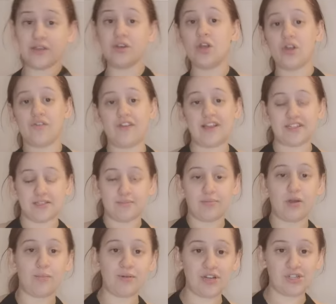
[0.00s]
you know if it isn't,
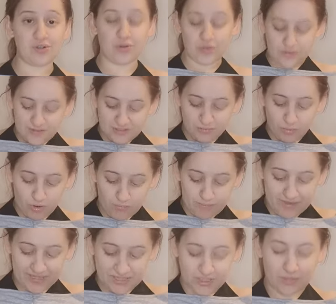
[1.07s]
but I'm pretty sure all of these were a
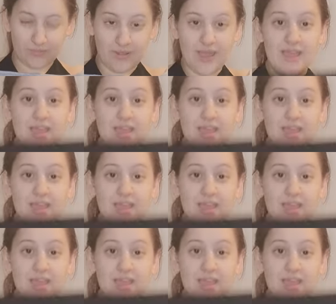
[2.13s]
medium.